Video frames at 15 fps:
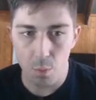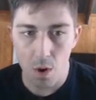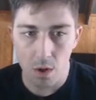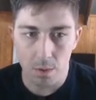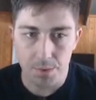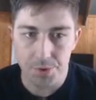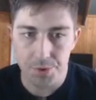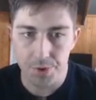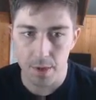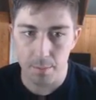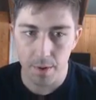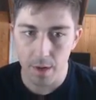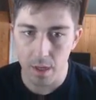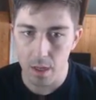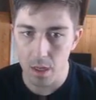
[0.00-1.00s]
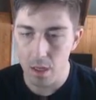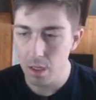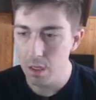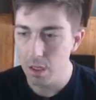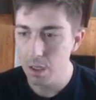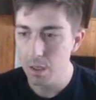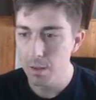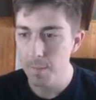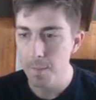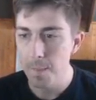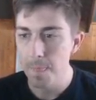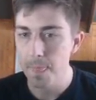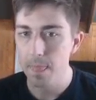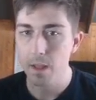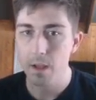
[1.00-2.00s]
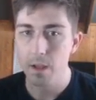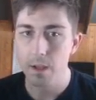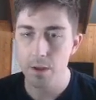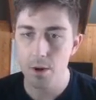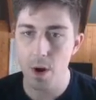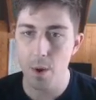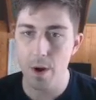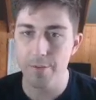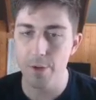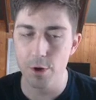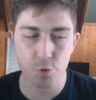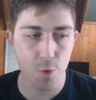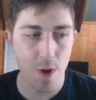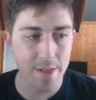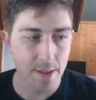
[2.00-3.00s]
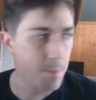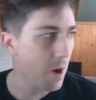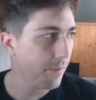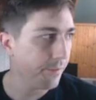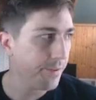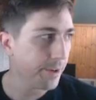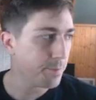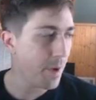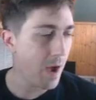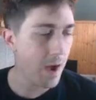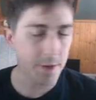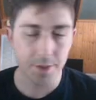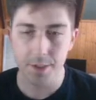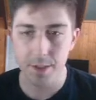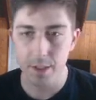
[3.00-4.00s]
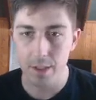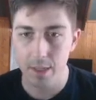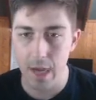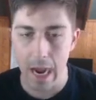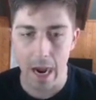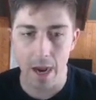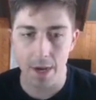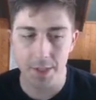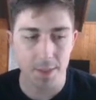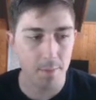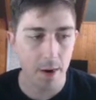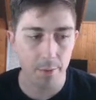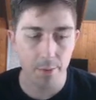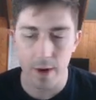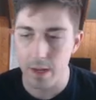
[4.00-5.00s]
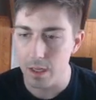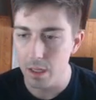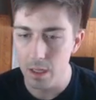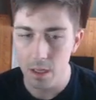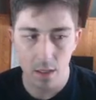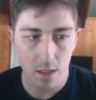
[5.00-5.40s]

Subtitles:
Welcome to the stream, buddy. Yo, y'all ready for those Renekton buffs next patch? Gosh, am I ready.